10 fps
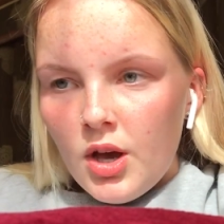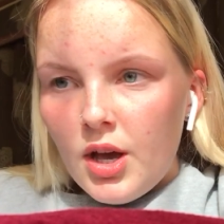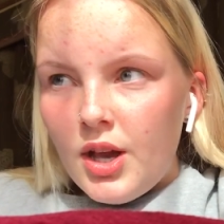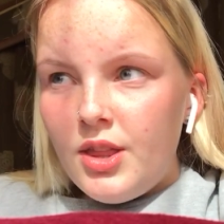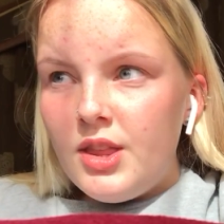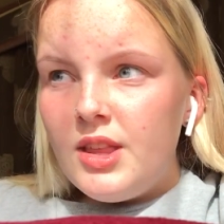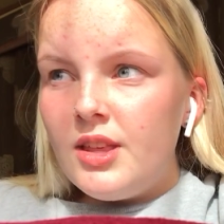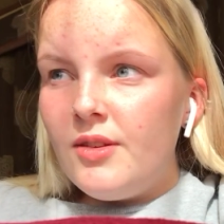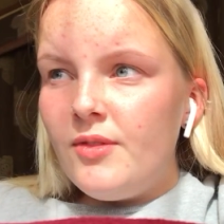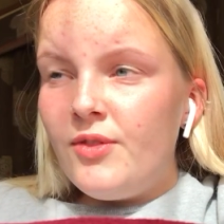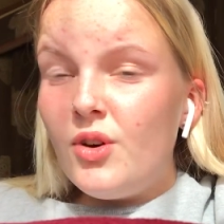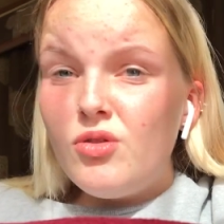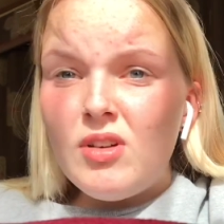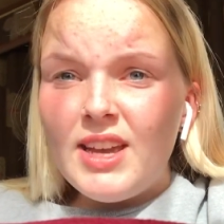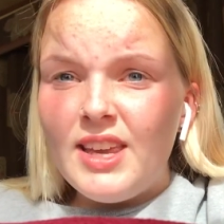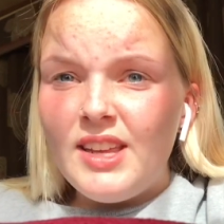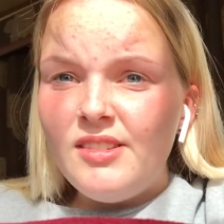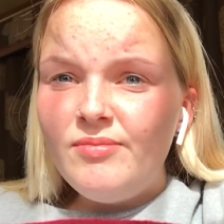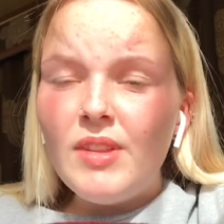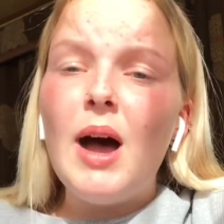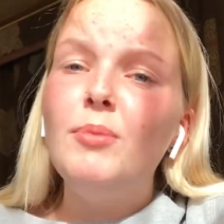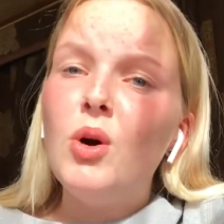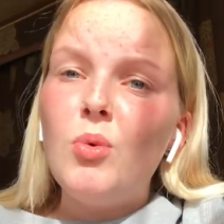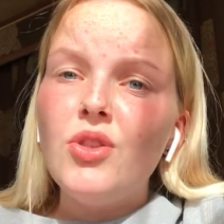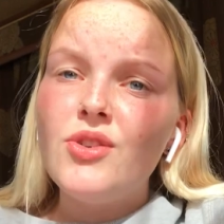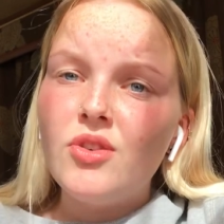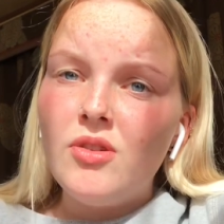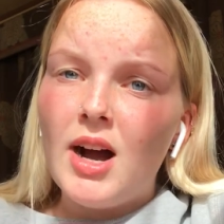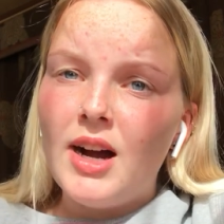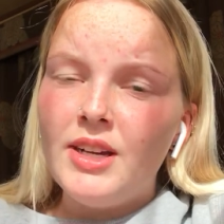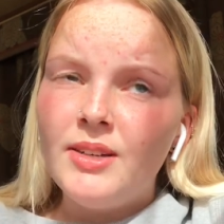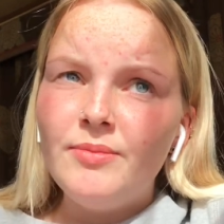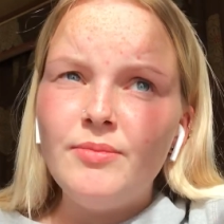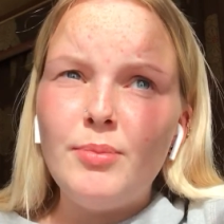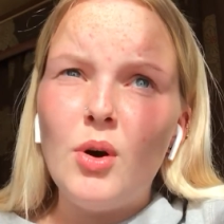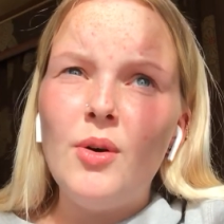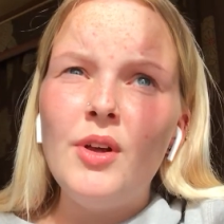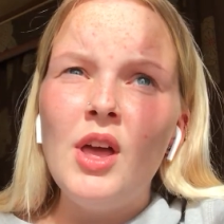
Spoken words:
And for crying, I'm not one to cry, but